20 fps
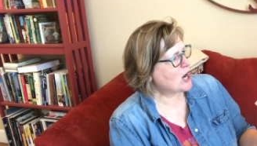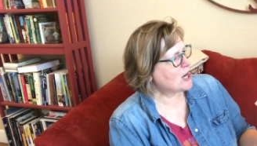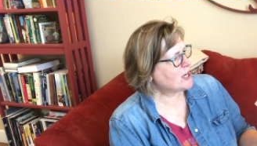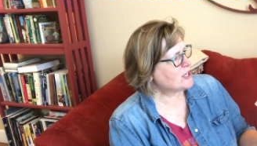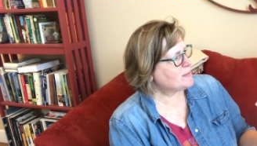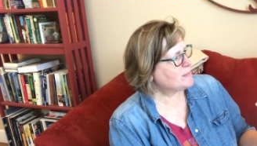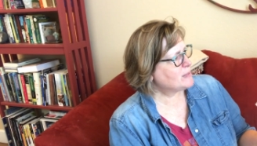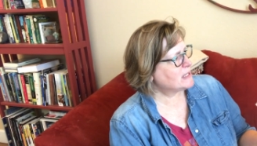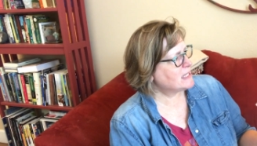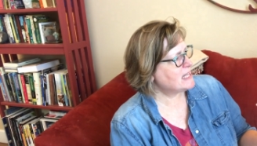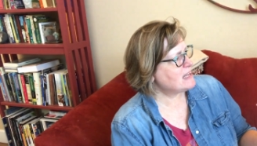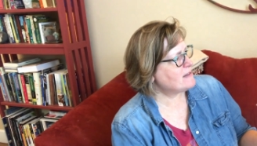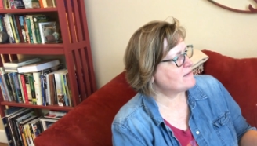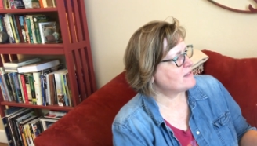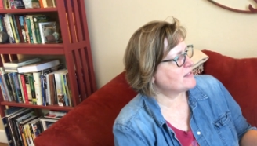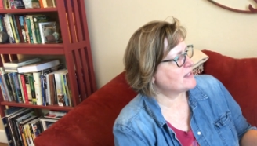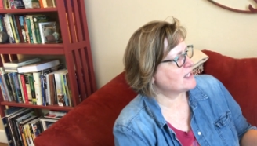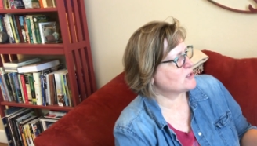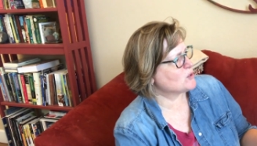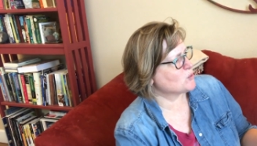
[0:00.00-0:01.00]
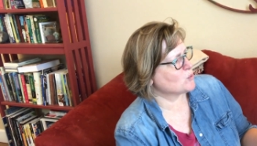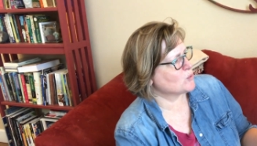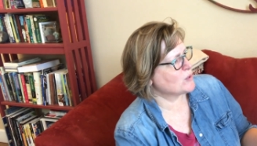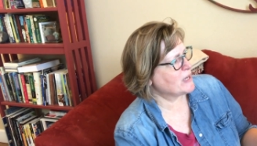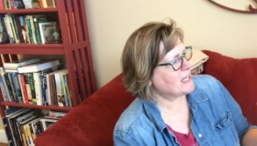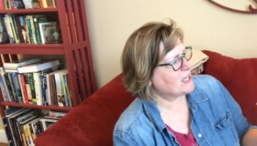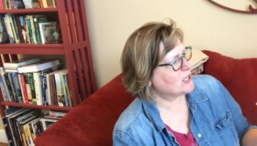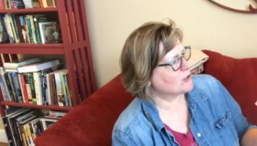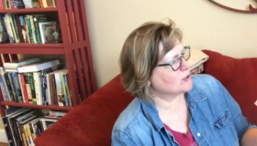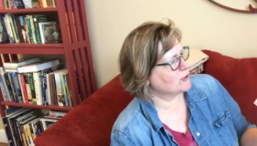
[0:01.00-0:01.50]
hard to believe that this
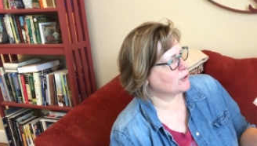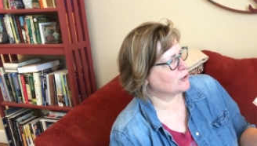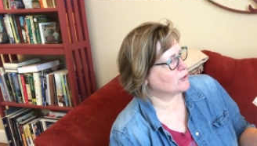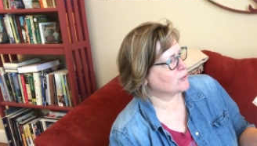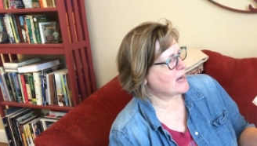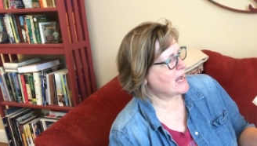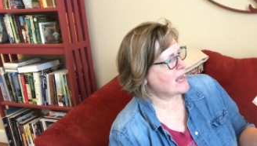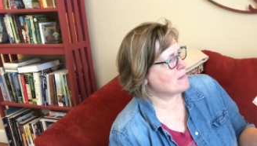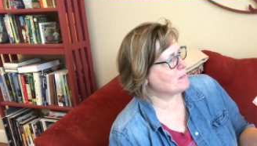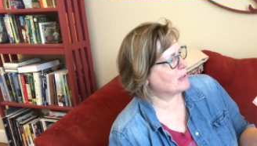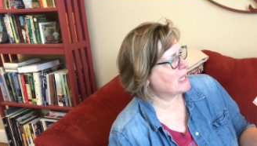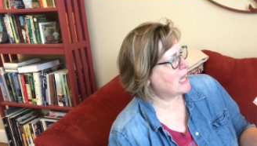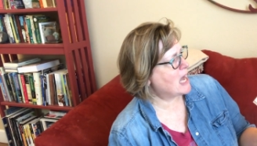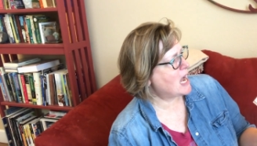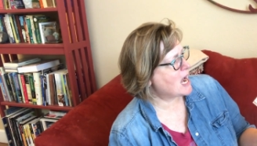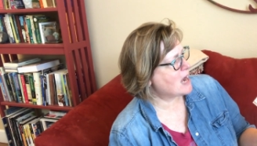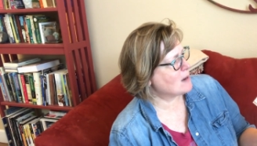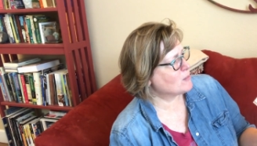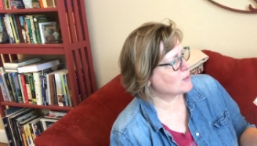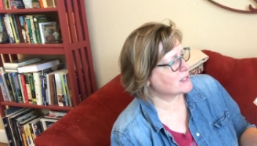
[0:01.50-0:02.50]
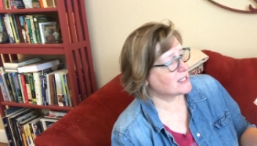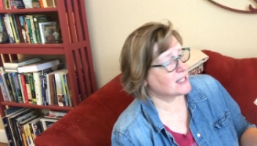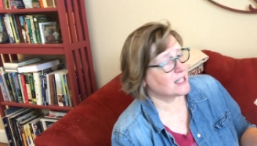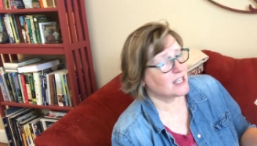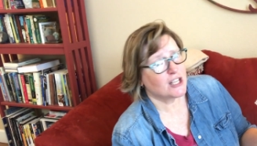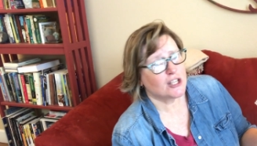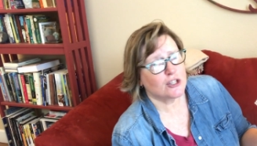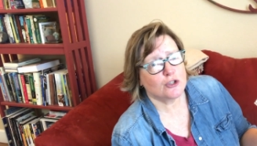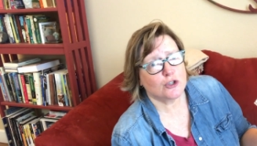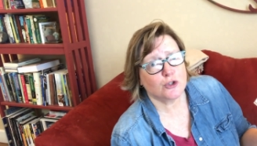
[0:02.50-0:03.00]
wrinkled gray blob was the
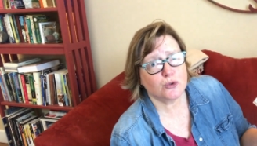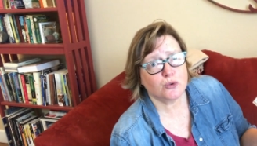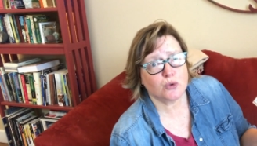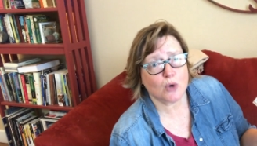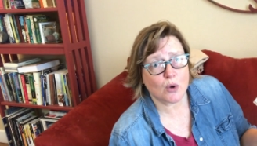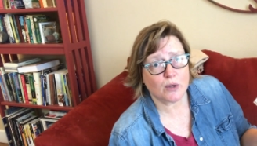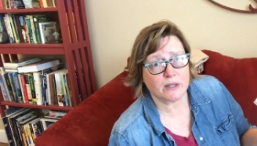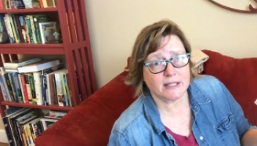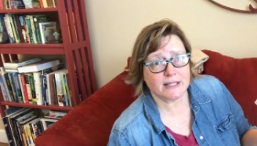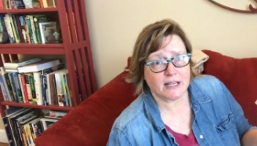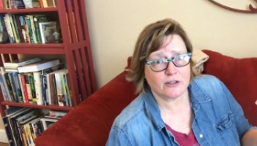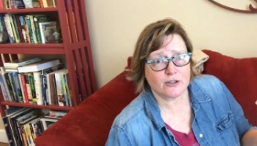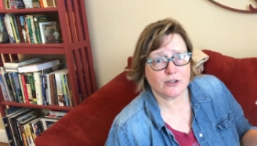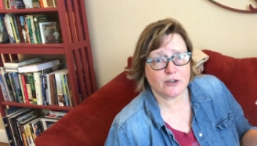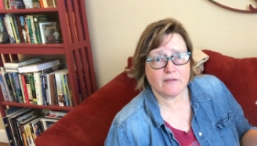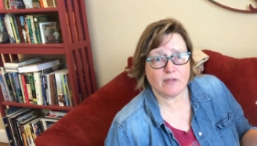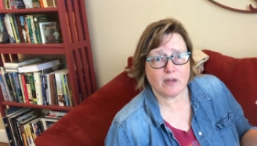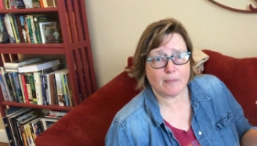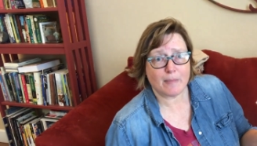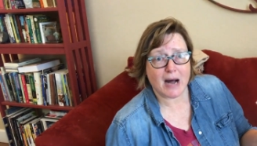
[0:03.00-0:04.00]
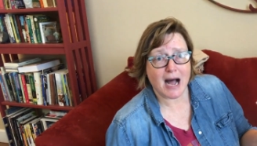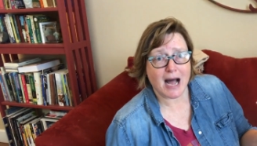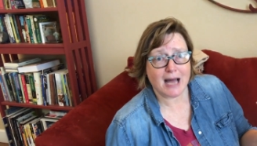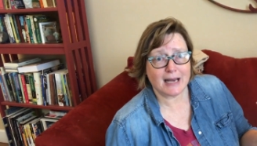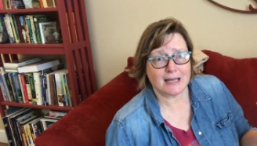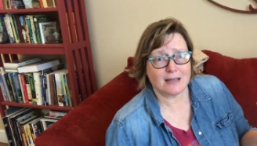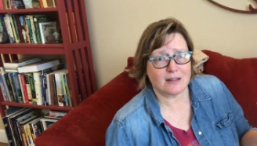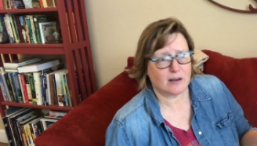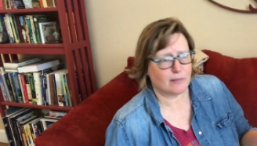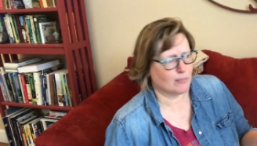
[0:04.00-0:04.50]
control center of the
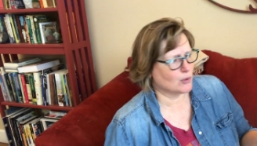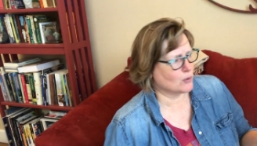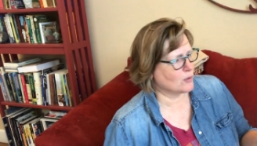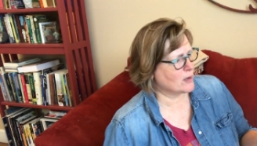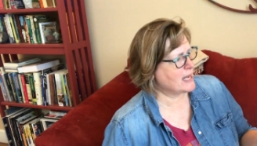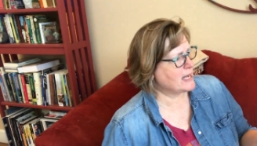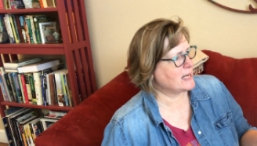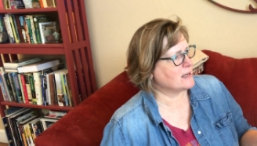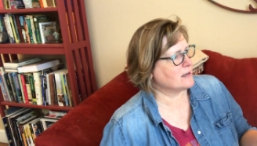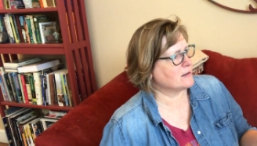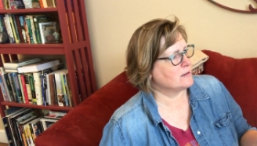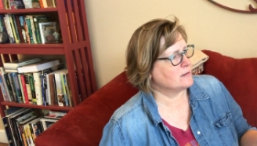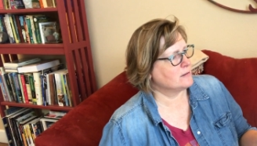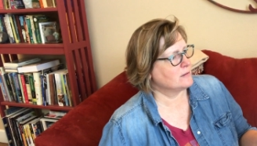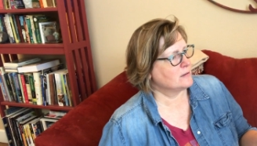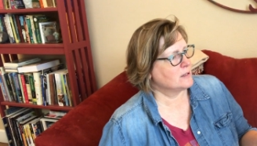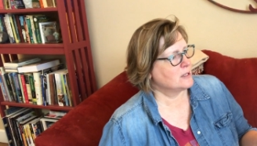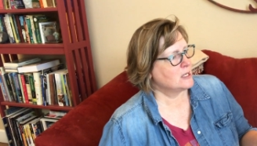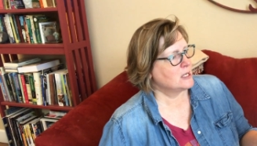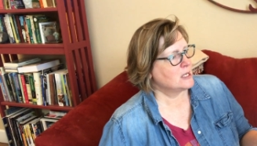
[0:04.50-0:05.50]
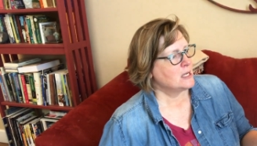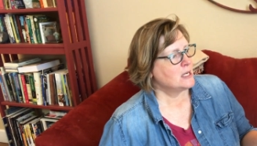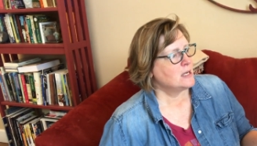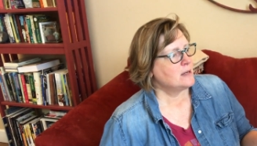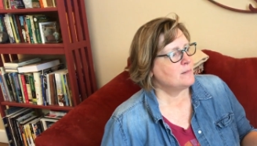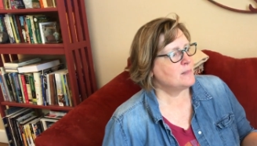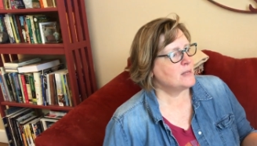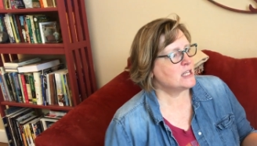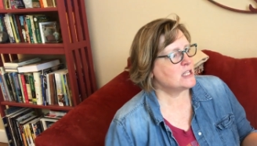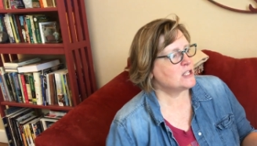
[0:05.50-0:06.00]
body, the brain.
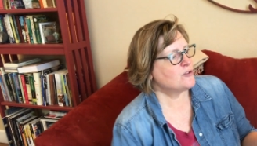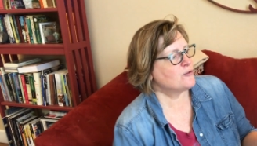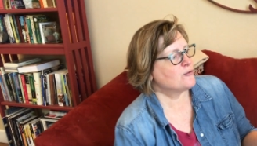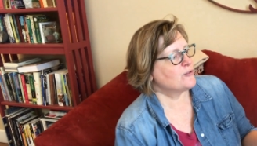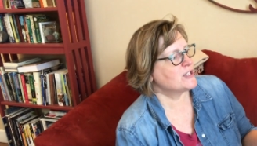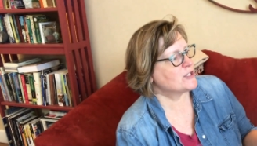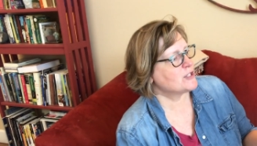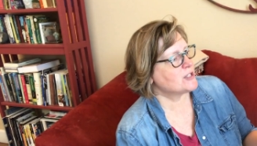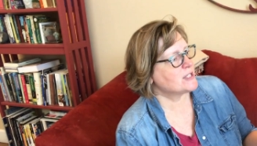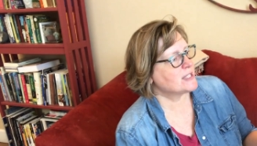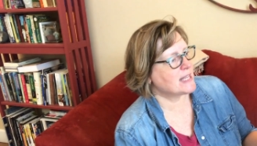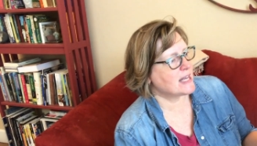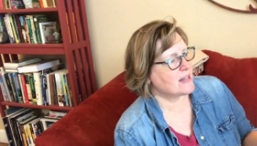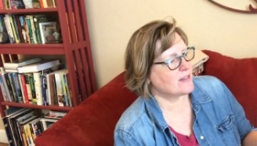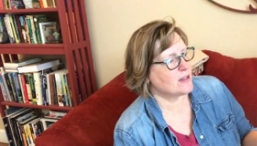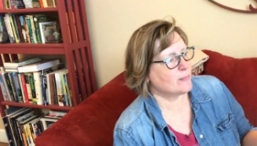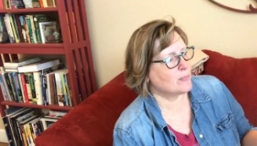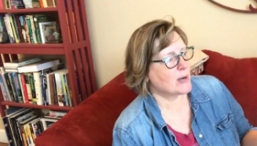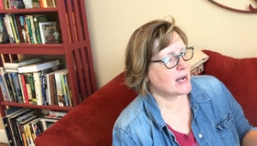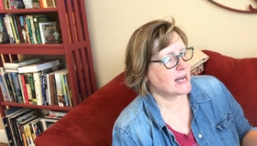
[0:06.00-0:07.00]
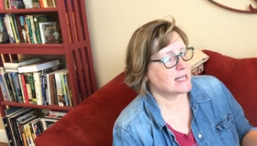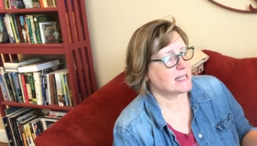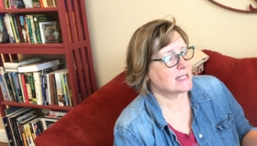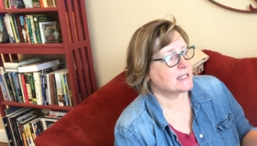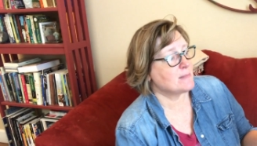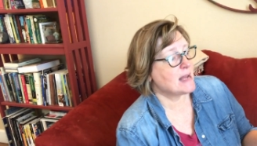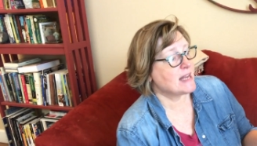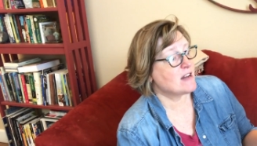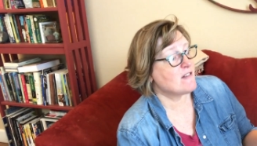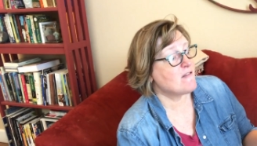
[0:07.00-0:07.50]
Ms. Frizzle said the brain
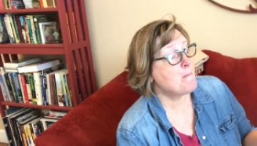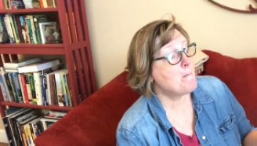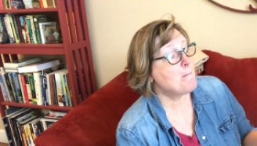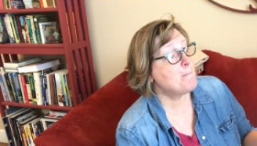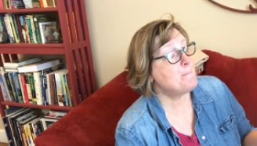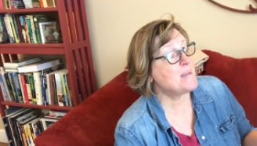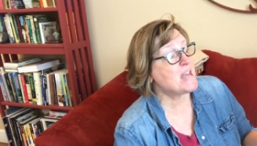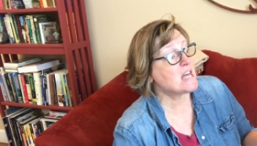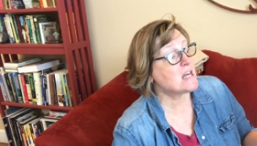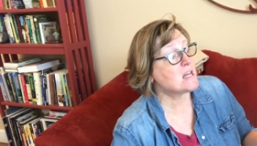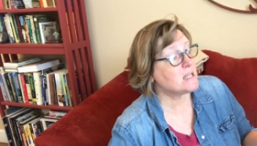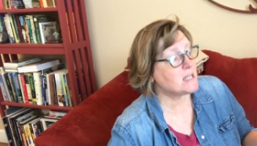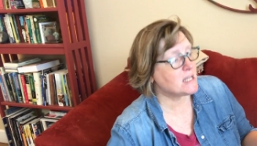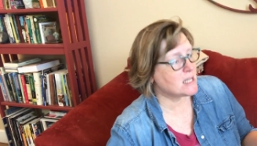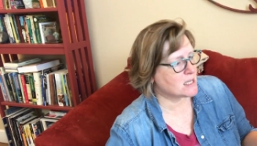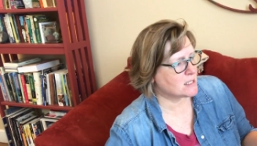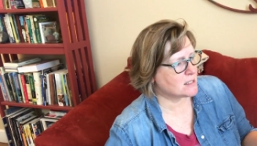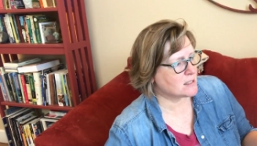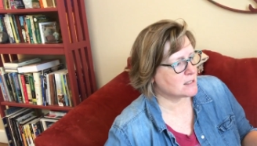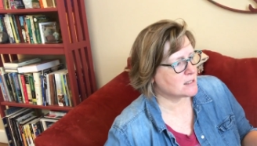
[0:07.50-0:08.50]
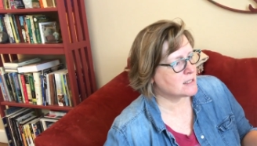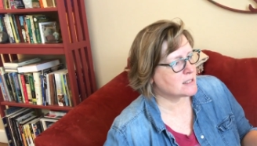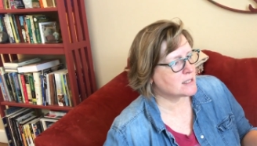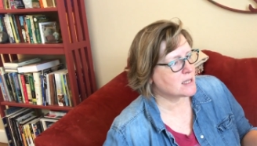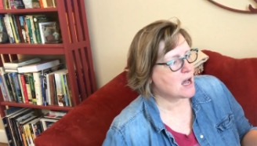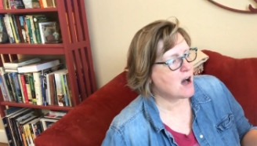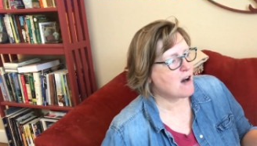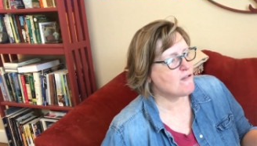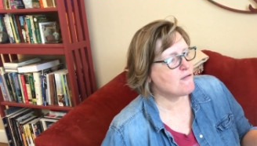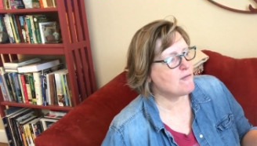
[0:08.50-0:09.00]
is made of billions
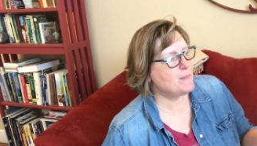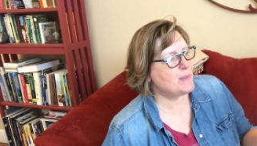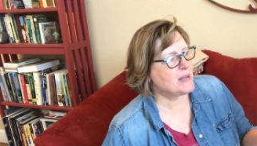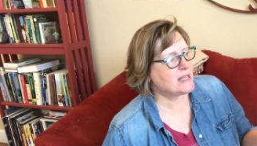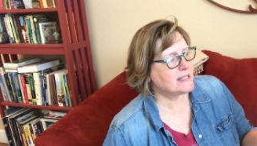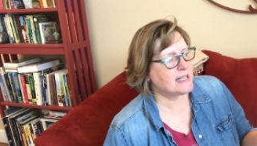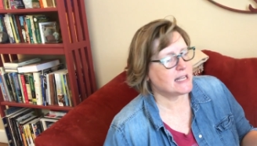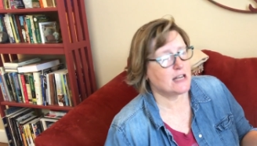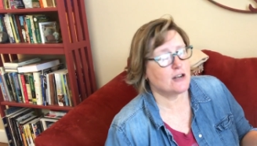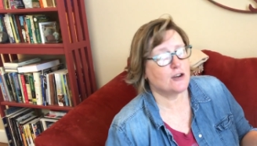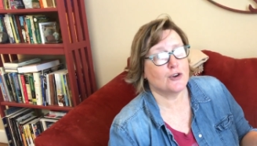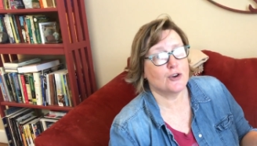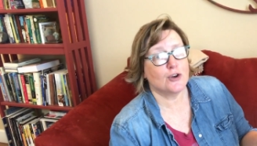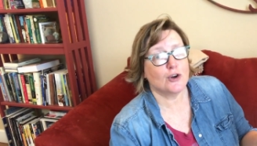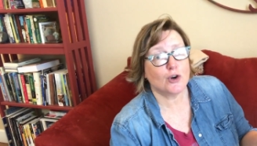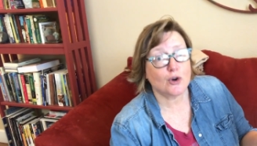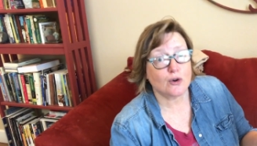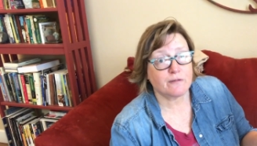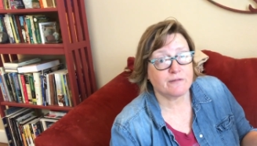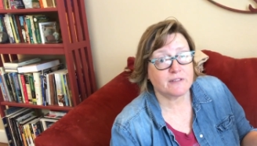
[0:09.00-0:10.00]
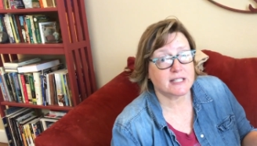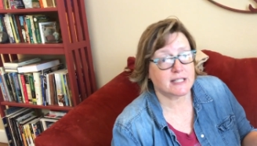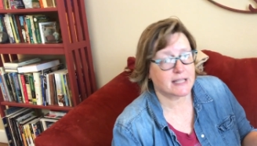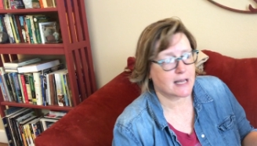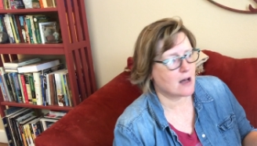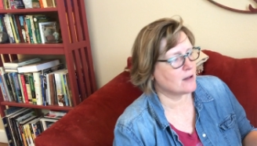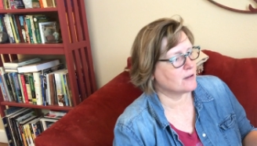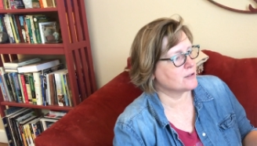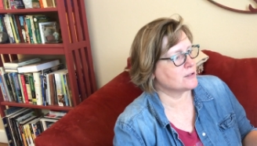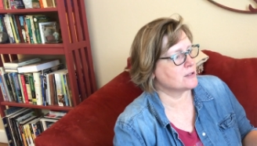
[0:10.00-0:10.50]
of busy nerve
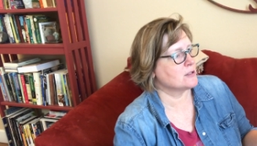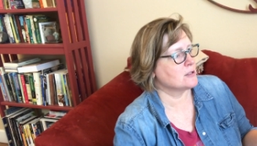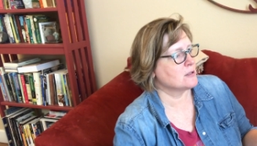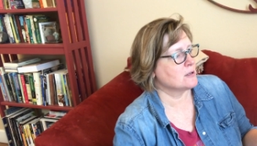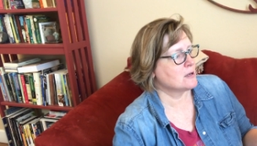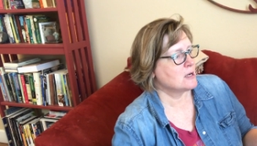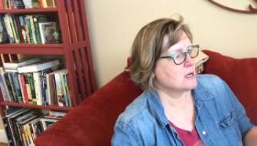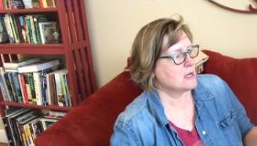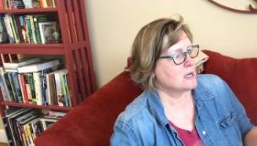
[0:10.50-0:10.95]
cells.